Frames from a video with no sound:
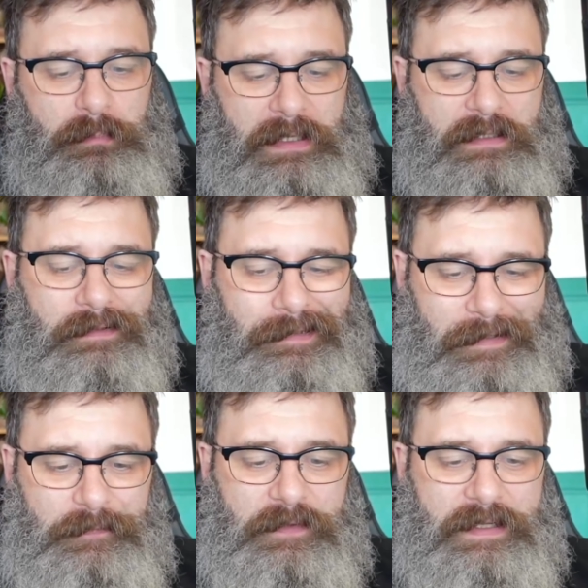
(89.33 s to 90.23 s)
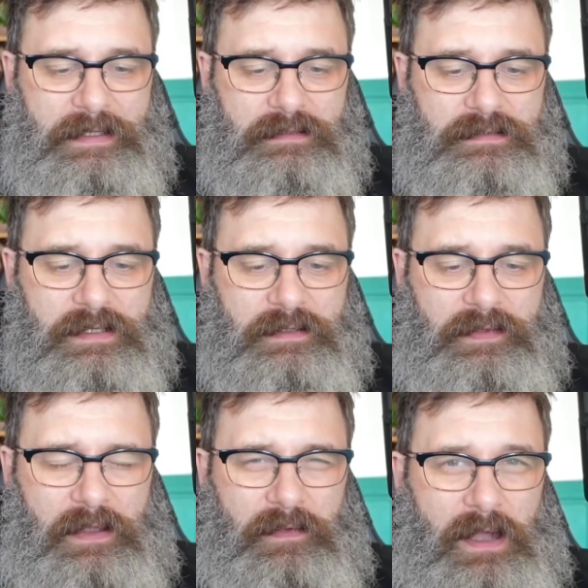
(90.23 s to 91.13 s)
but Cloudflare does
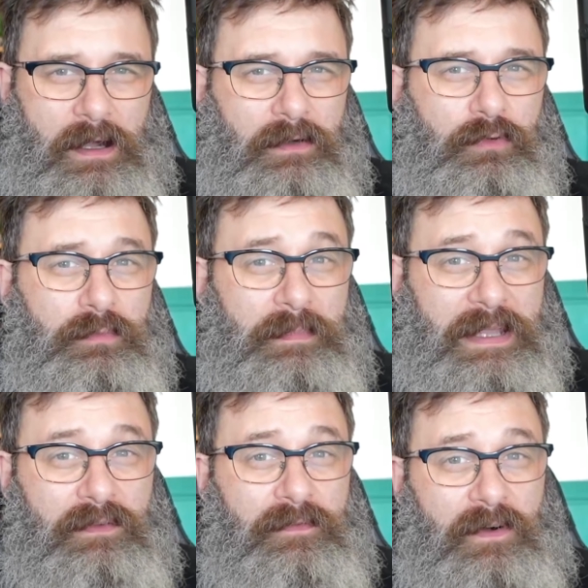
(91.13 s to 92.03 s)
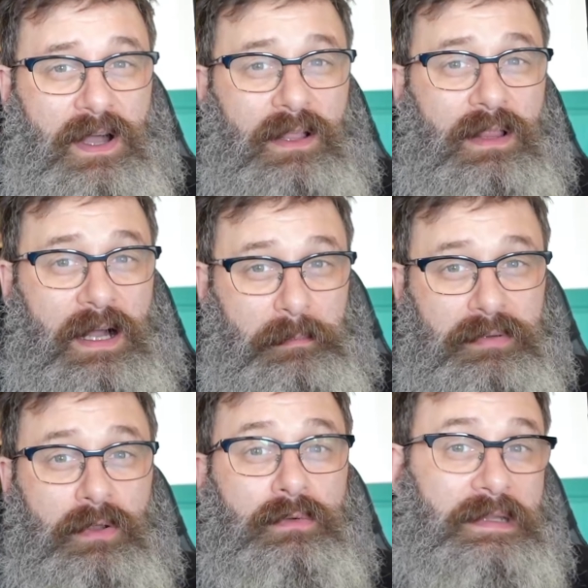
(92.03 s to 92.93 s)
have a 100 meg file
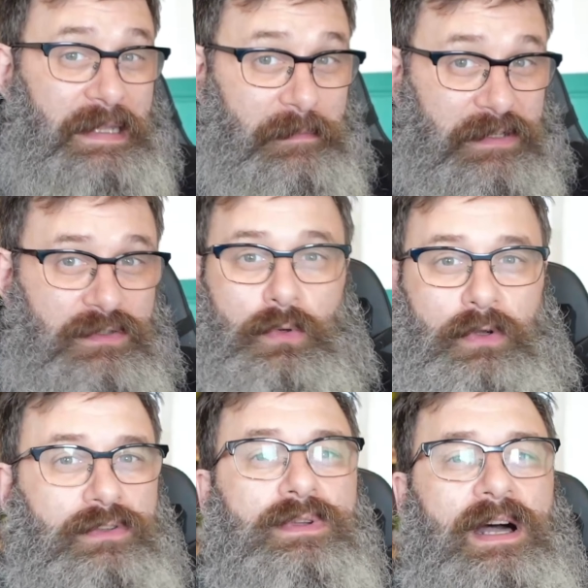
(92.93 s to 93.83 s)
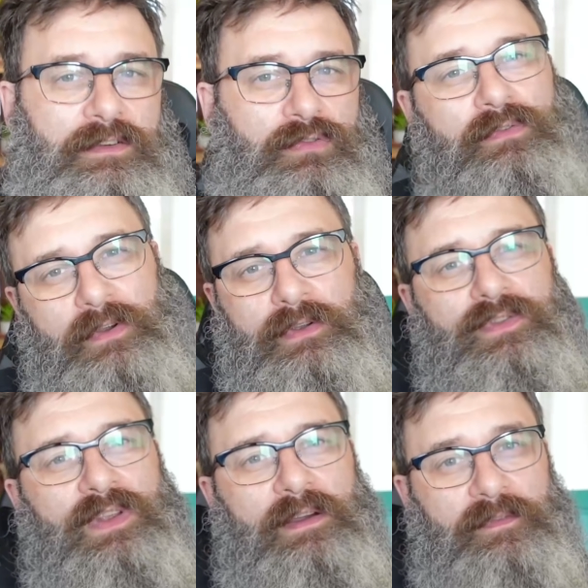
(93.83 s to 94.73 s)
upload limit, or you can't
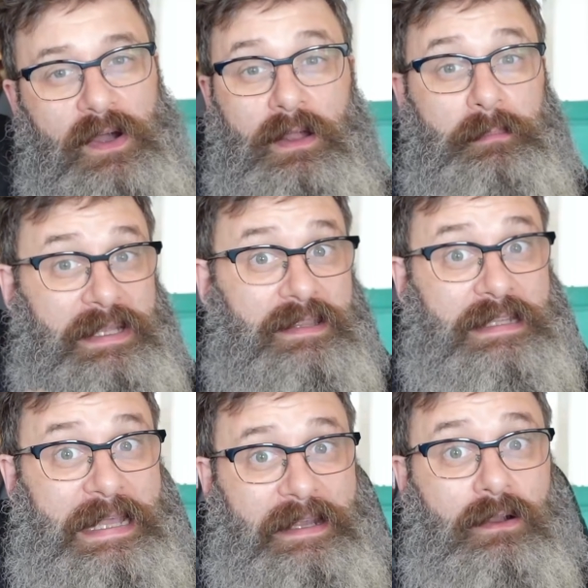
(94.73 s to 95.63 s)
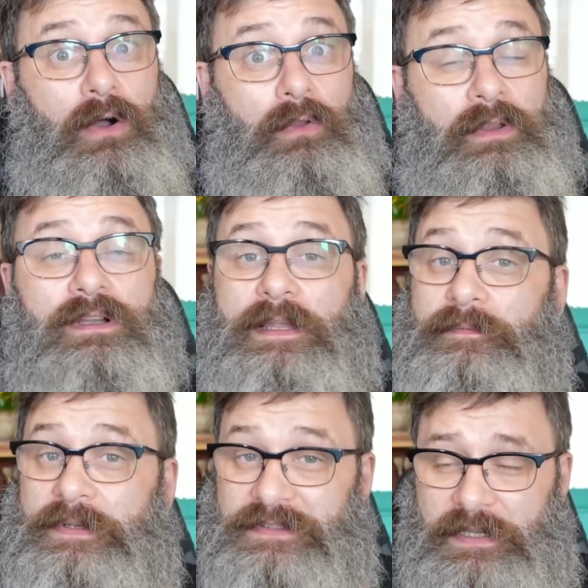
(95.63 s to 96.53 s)
traverse a file bigger than that on the
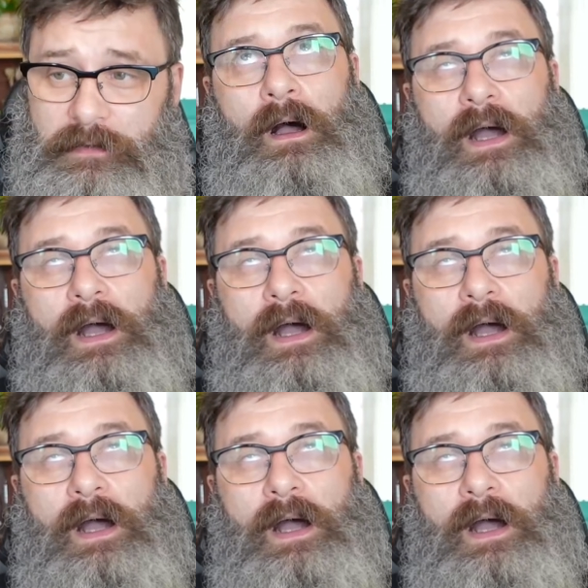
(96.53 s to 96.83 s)
Cloudflare tunnel.